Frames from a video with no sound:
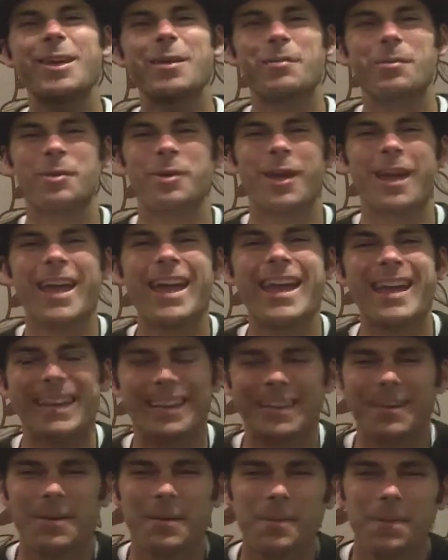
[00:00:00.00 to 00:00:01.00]
number
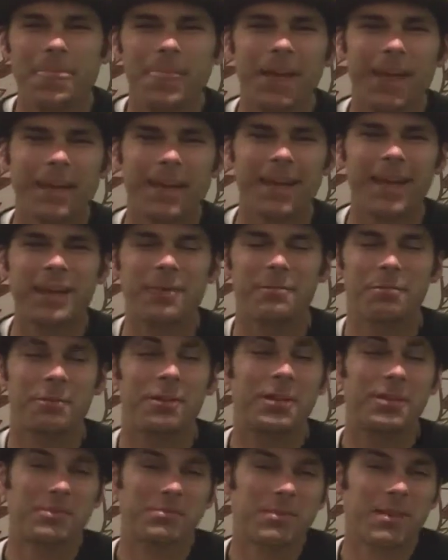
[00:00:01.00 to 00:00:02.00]
8, again,
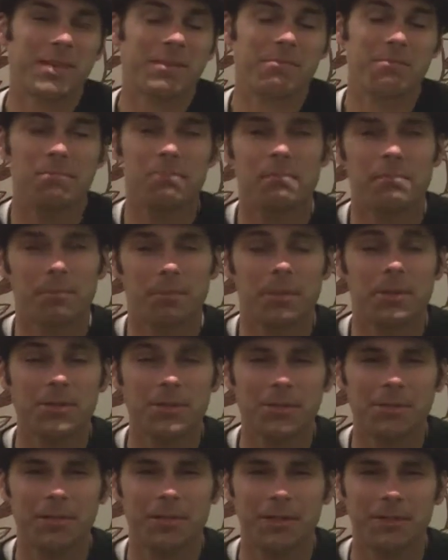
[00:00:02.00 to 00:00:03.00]
brings me
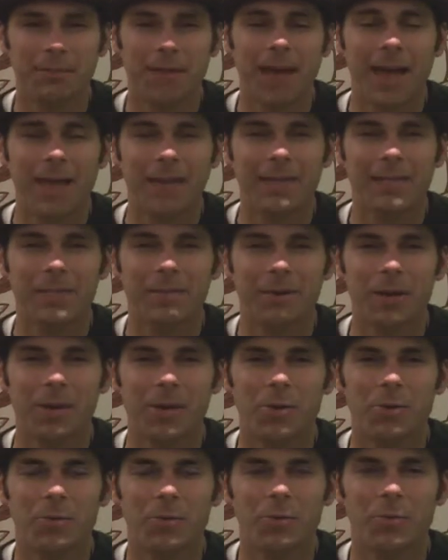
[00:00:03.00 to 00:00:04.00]
personally back into
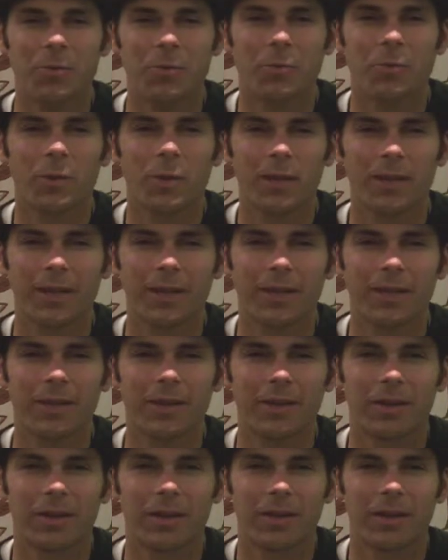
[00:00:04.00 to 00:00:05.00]
my own work
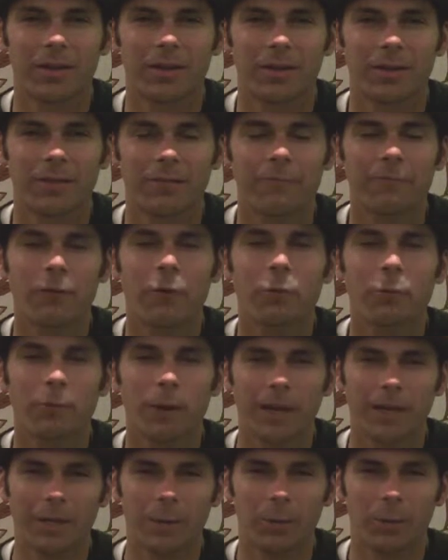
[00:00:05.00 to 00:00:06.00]
in the film
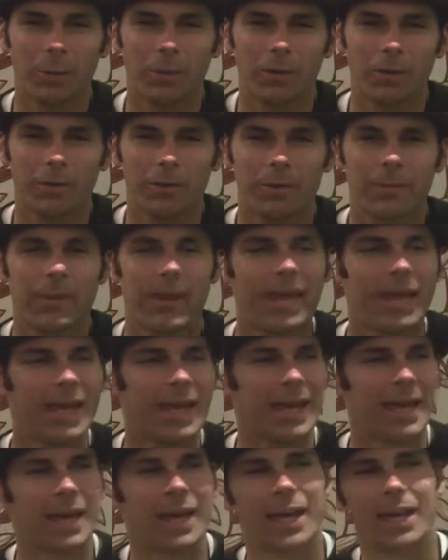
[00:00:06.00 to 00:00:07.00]
writing world
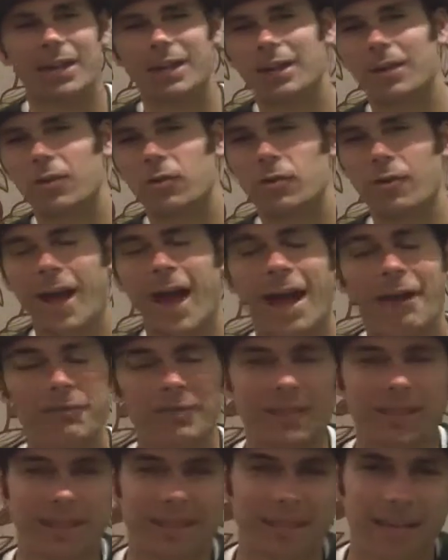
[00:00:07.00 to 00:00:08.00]
and
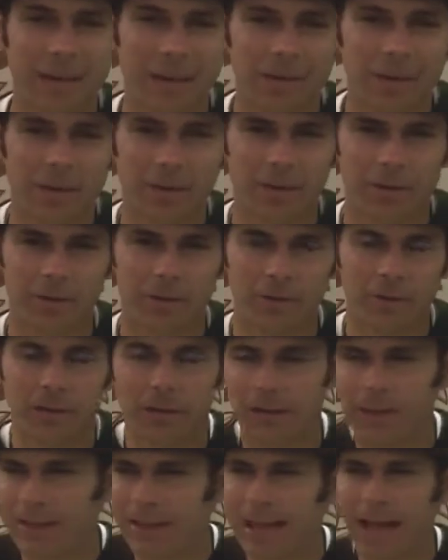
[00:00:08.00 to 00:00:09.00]
crafting characters
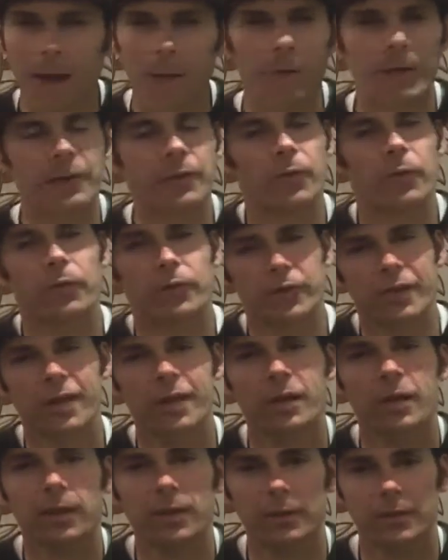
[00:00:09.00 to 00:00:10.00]
and allowing those
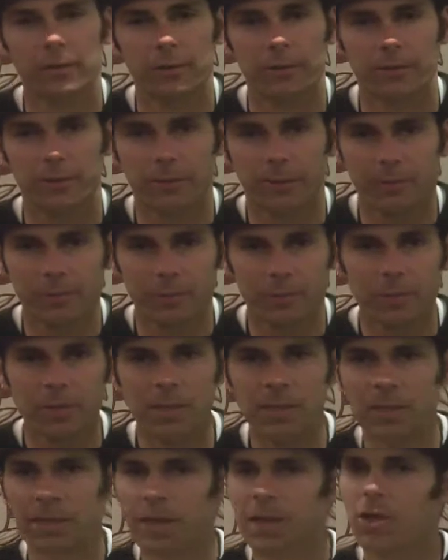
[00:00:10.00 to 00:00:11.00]
characters to
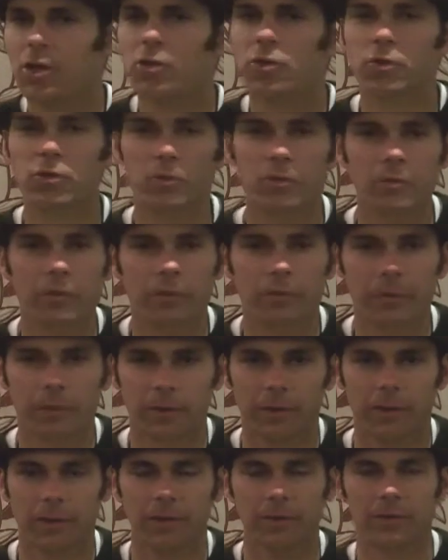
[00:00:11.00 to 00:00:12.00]
speak
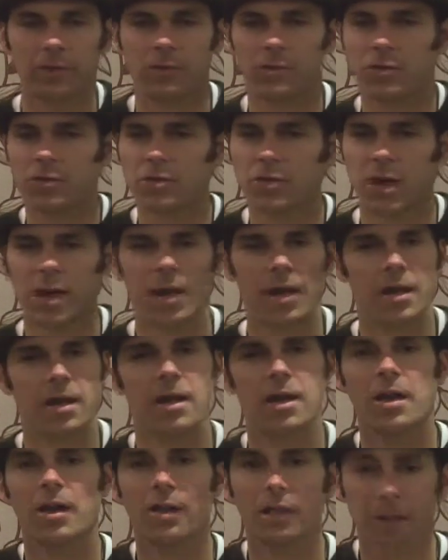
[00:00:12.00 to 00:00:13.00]
truthfully, to
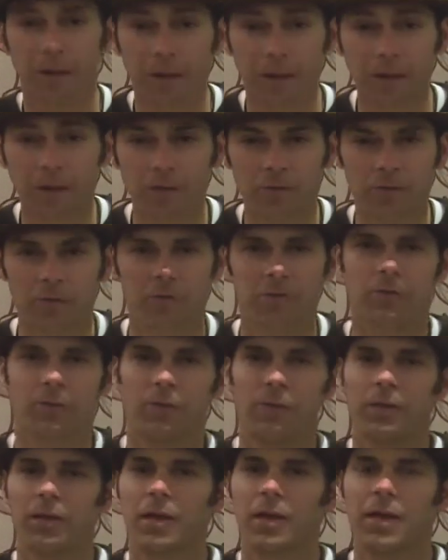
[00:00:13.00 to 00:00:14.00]
share their
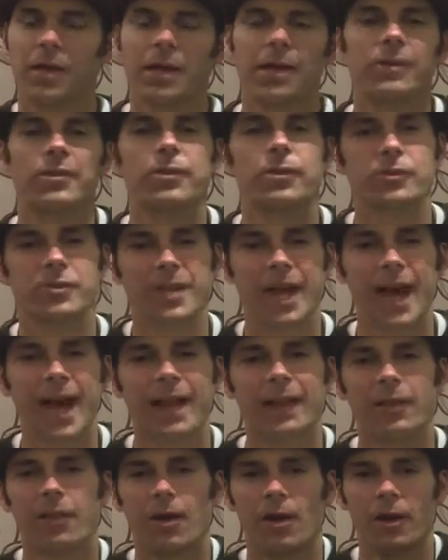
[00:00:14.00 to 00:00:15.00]
truth in their
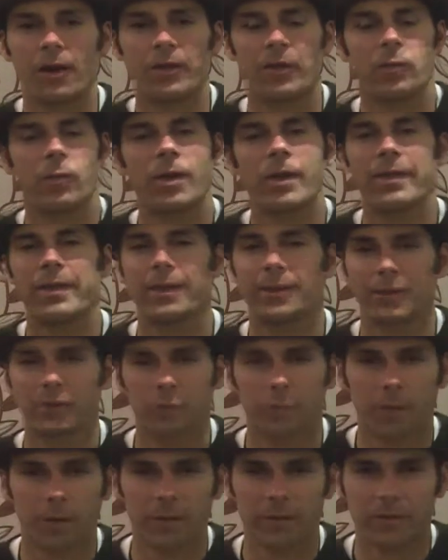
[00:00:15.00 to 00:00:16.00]
dialogue, in the way they
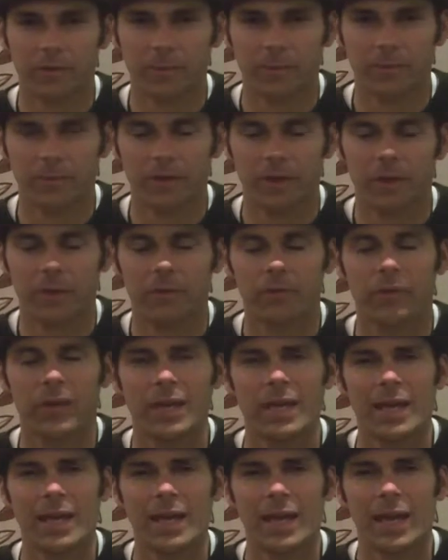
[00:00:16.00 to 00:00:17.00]
express themselves.
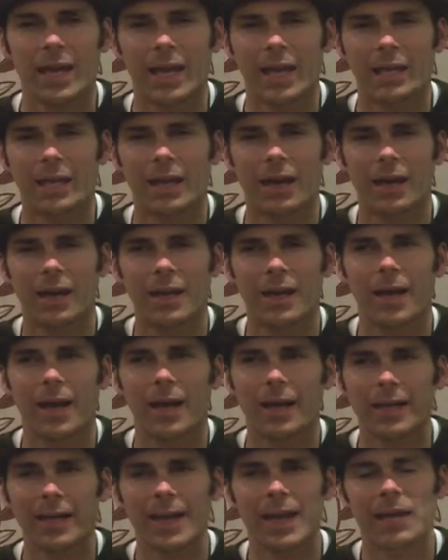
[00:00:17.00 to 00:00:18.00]
And
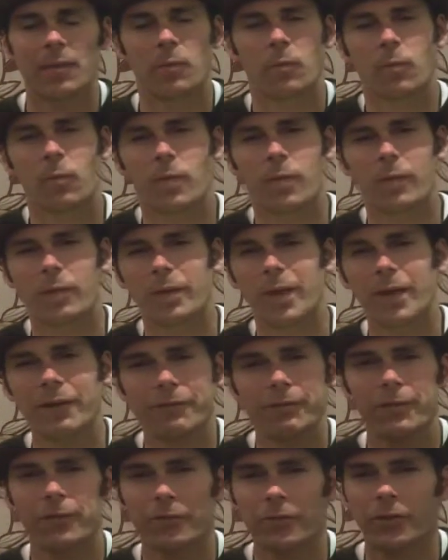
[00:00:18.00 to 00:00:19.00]
again, when I
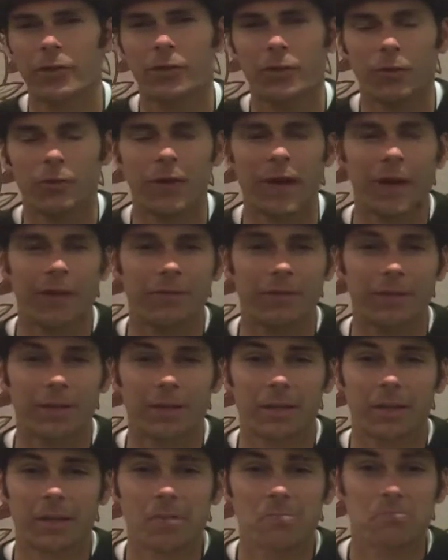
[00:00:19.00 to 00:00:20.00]
first started
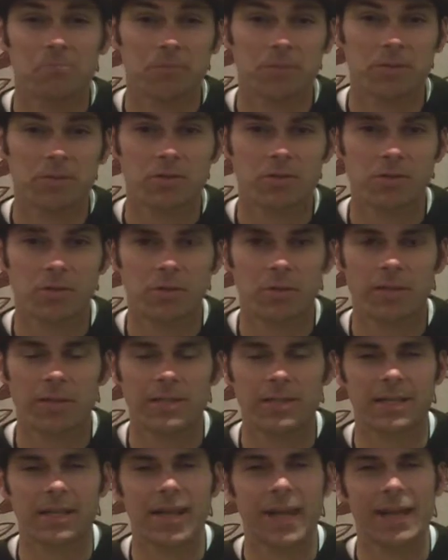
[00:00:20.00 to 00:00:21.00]
crafting
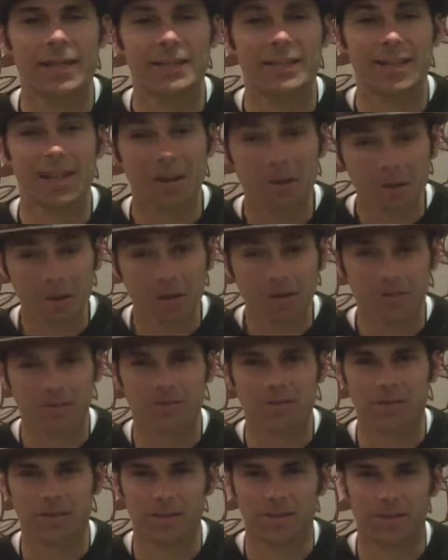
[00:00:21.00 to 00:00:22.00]
stories that had
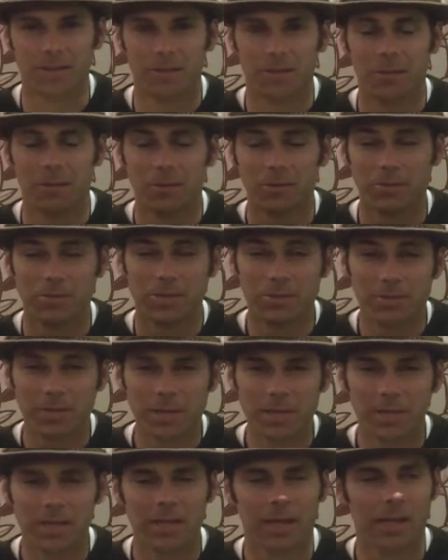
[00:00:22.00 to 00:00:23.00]
characters in them that were
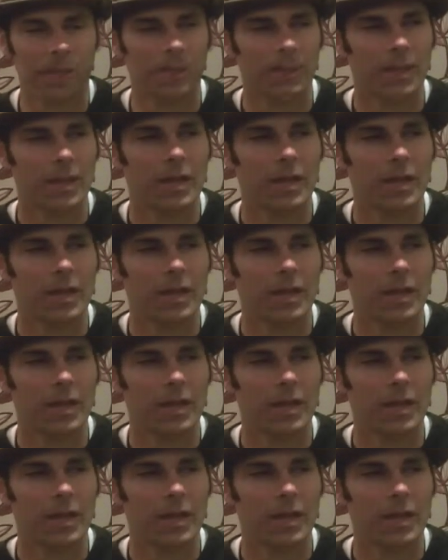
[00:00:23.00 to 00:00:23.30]
speaking,